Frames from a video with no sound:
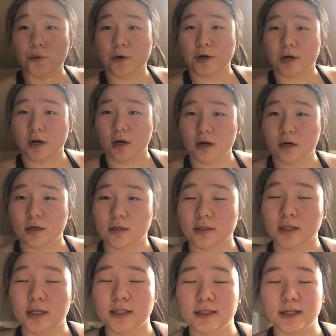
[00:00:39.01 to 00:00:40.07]
we're all
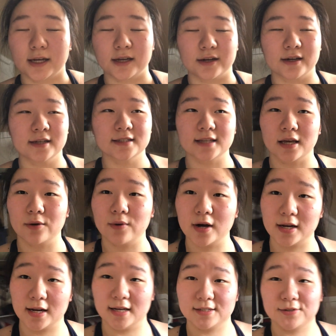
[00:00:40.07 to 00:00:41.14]
done day
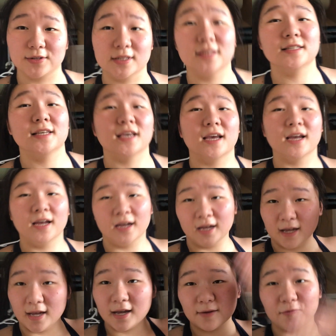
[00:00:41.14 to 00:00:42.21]
one, as you can see,
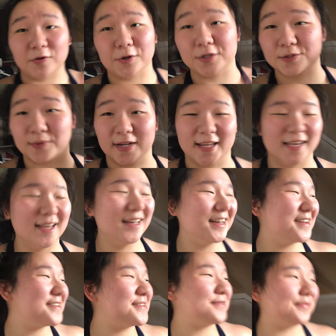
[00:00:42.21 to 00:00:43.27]
very sweaty,
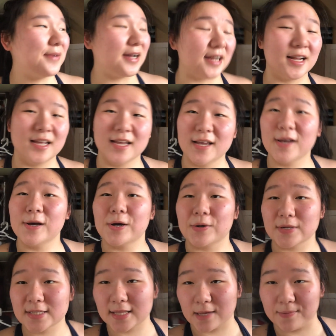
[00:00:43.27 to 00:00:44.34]
but it
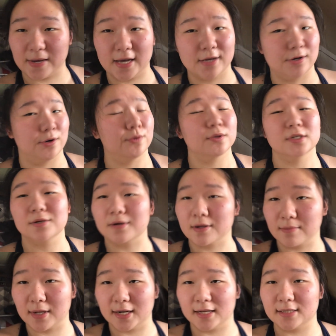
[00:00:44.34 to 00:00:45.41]
wasn't that bad, only
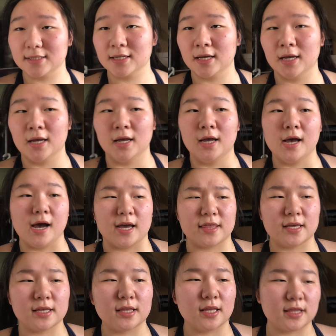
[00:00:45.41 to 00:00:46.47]
20 minutes. I
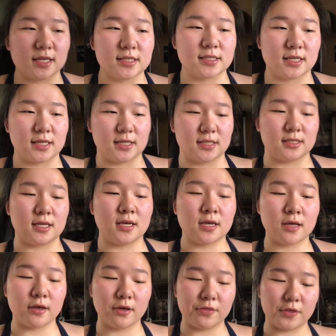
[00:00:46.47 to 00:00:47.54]
think that this is
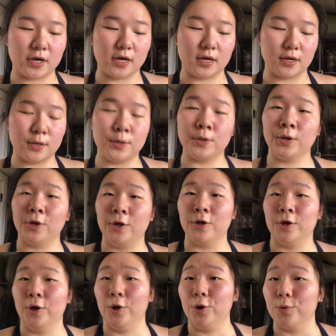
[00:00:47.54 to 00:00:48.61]
the
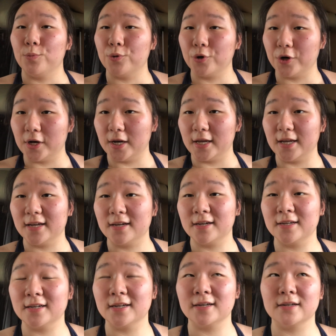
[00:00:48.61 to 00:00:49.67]

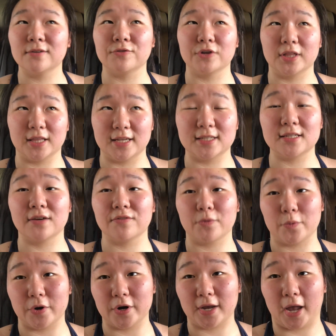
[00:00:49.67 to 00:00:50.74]
pre-release of
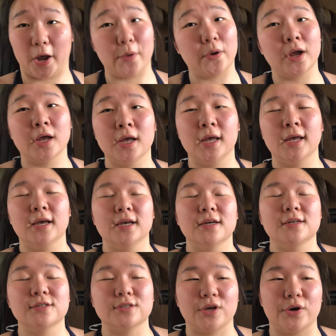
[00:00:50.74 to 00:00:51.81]
the workout,
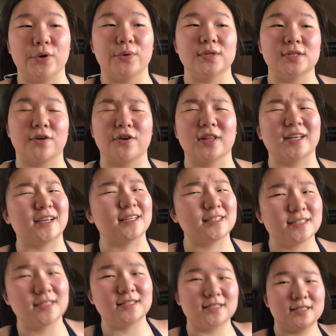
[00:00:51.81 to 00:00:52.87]
so it's not really
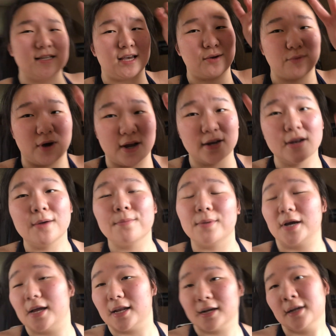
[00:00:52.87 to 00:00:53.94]
day one,
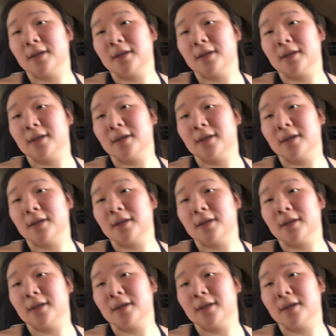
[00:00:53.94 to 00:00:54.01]
but